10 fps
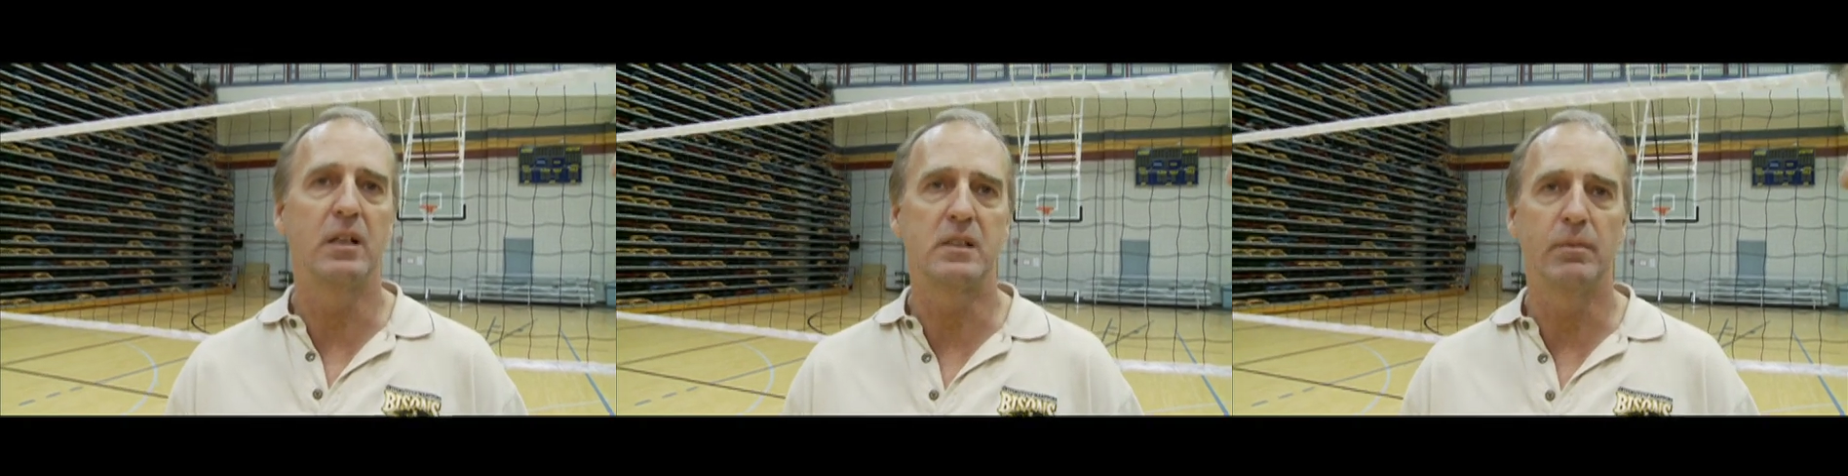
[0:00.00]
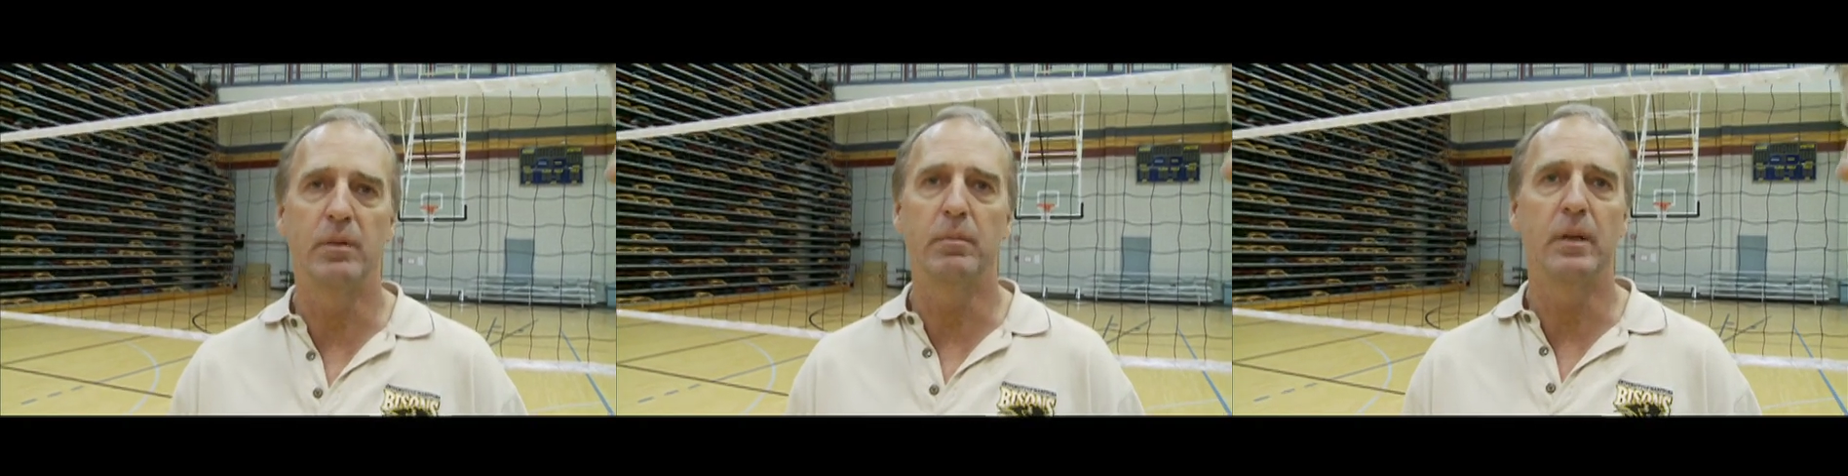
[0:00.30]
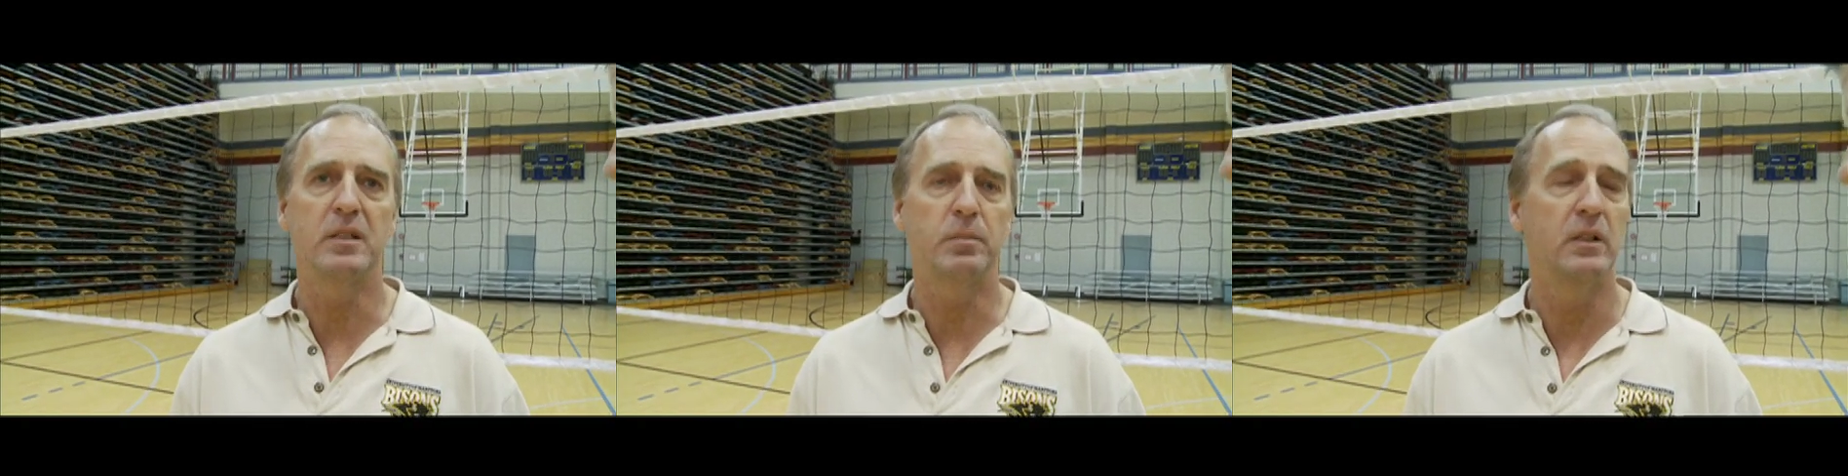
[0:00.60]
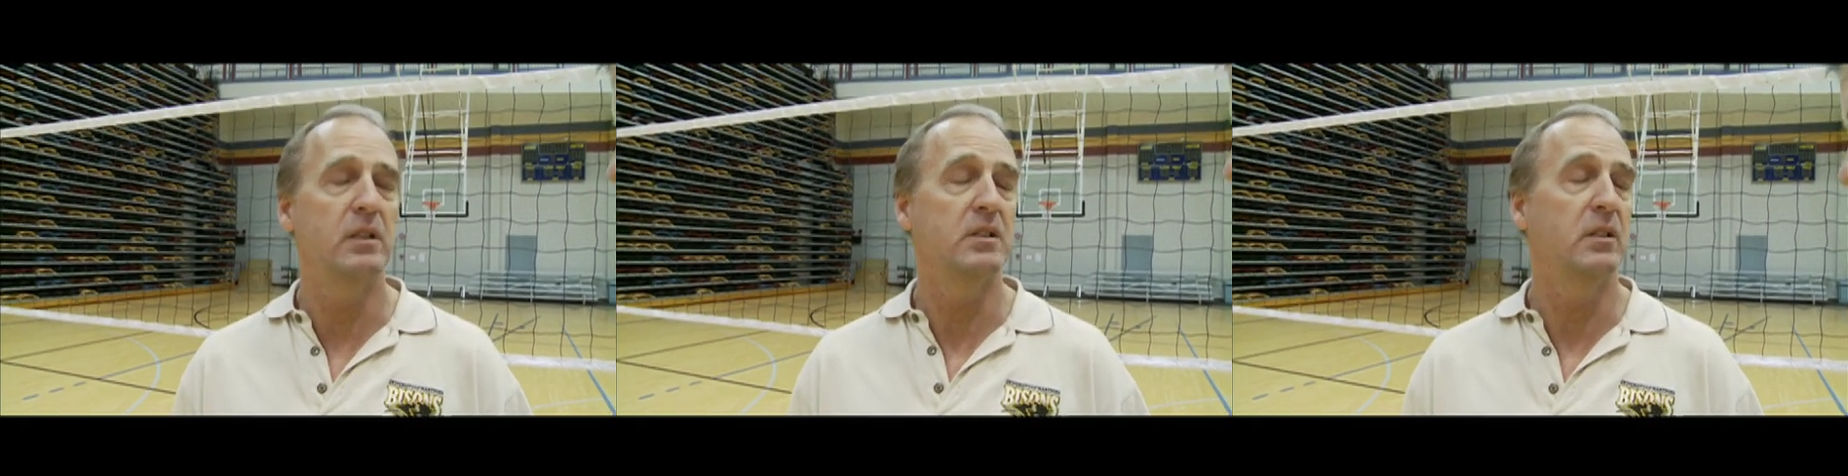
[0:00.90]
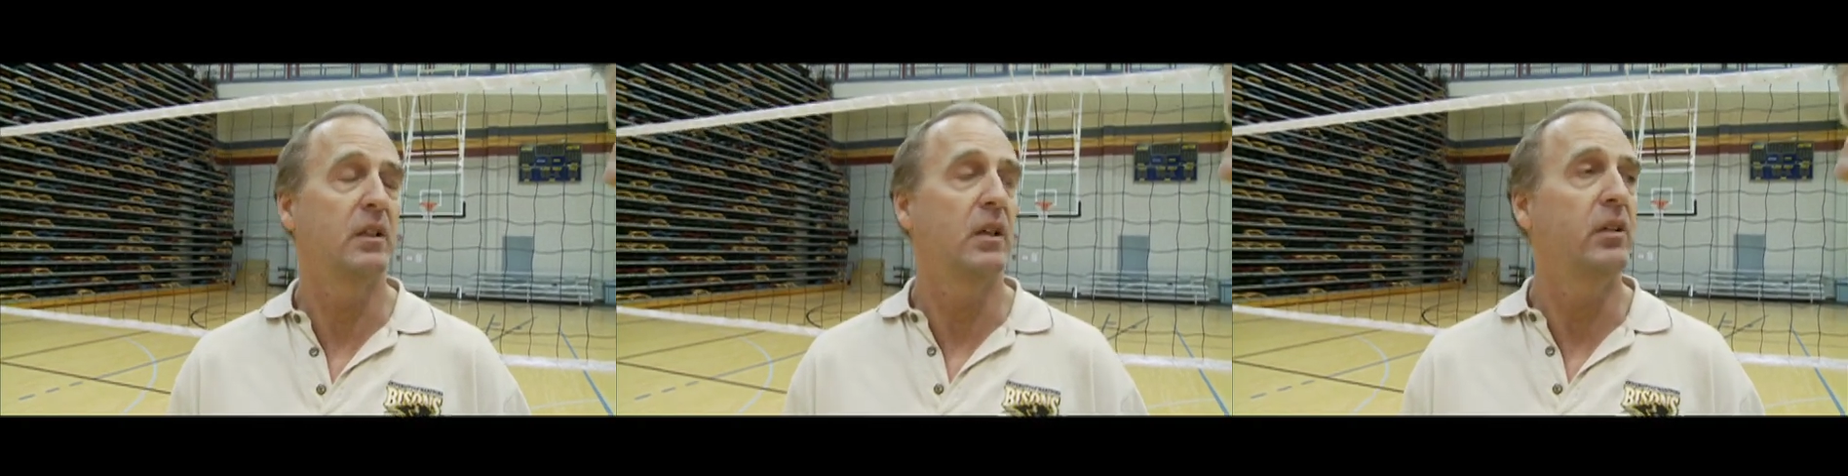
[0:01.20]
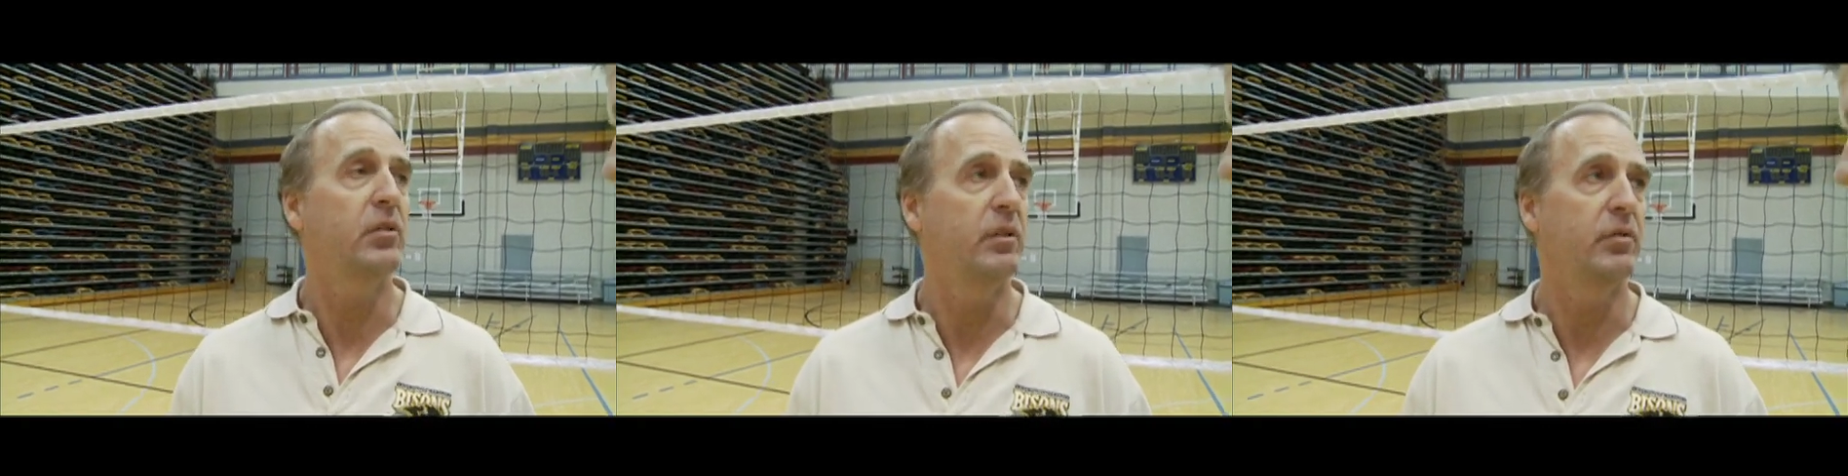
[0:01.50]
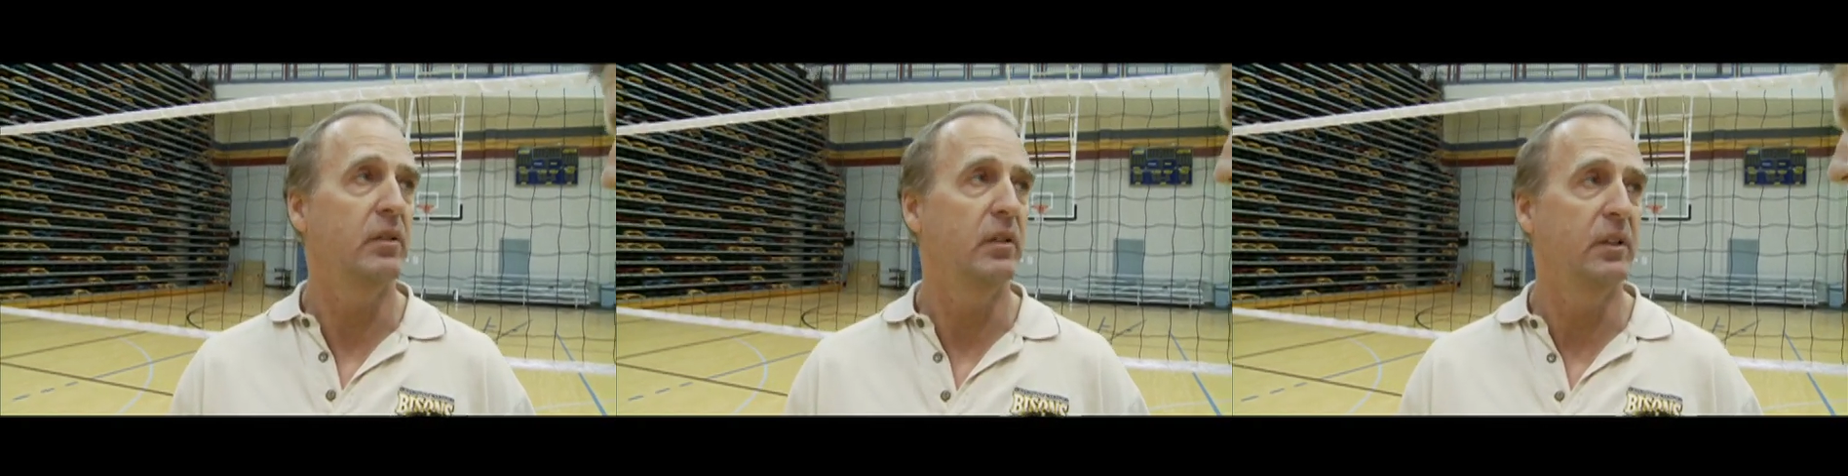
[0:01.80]
some of the best players in the country
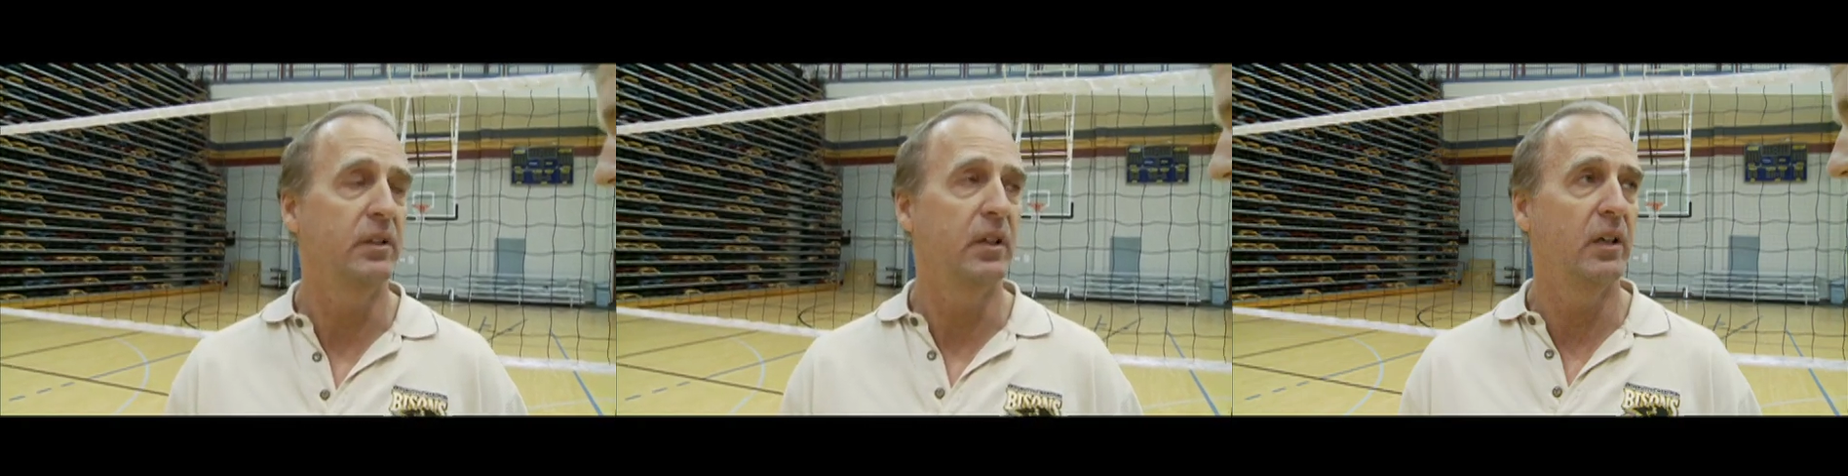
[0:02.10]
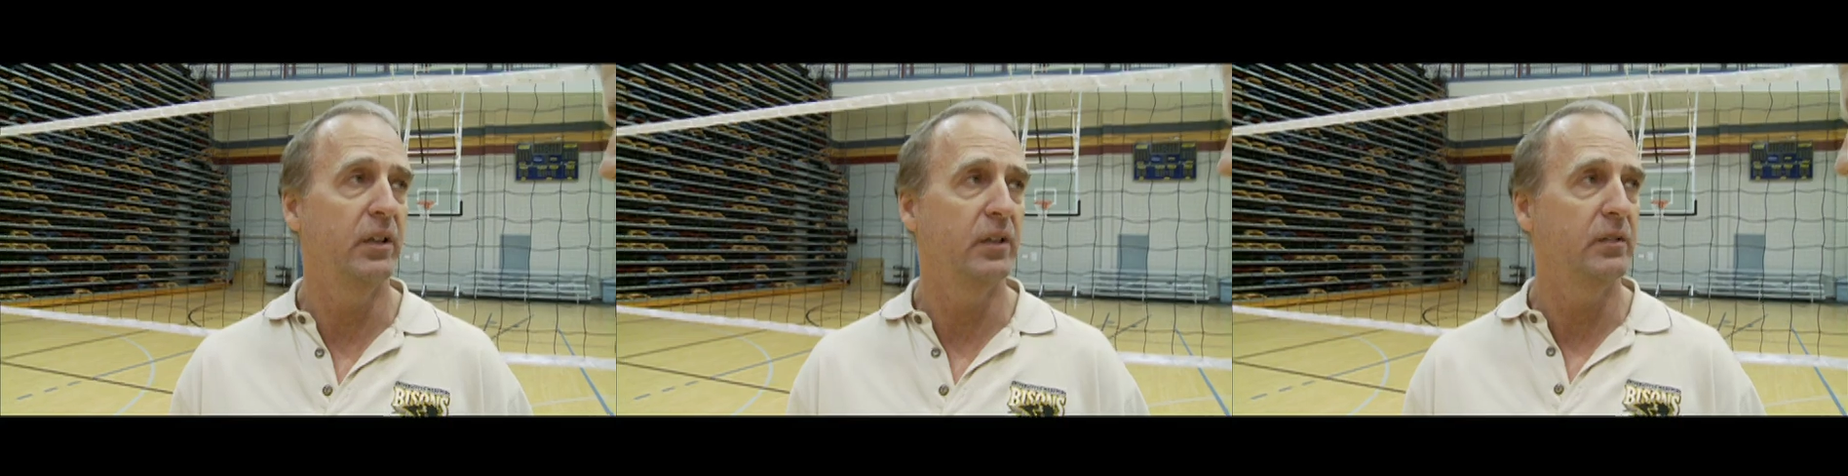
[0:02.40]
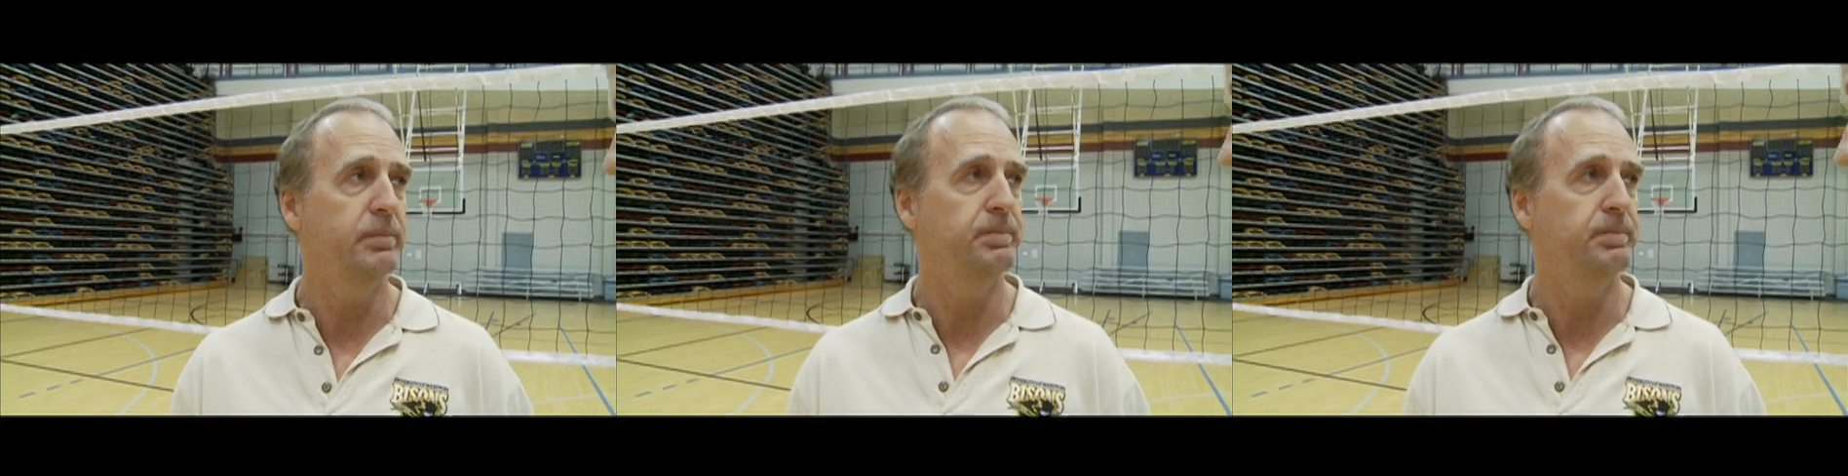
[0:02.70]
for the entire year.